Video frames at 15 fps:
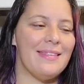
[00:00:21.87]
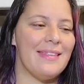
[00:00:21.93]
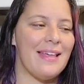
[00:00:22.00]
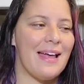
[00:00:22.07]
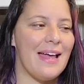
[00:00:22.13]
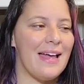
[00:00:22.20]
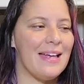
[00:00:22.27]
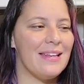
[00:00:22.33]

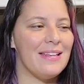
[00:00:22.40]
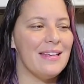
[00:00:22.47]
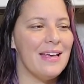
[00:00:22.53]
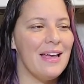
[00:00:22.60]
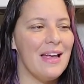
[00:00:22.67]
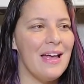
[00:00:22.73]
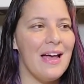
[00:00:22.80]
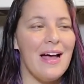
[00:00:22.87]
that
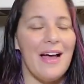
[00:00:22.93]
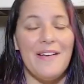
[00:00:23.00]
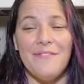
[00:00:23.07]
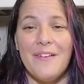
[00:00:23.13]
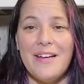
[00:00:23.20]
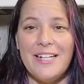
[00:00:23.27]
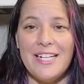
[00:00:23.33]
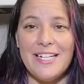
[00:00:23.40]
I
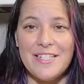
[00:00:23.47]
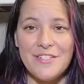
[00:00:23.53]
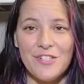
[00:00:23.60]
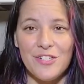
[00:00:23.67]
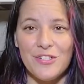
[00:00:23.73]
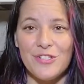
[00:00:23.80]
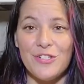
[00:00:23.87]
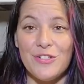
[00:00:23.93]
find
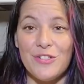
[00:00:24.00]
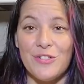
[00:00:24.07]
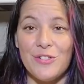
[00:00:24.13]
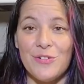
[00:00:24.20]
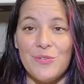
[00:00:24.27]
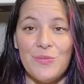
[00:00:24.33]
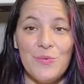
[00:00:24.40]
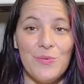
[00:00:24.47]
easier to
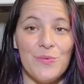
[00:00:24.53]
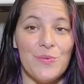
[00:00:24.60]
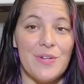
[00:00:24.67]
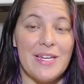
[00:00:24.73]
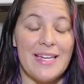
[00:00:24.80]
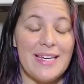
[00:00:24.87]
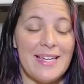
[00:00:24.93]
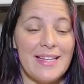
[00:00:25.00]
do
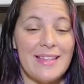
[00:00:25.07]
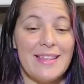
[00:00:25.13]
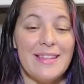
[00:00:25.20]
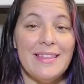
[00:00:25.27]
with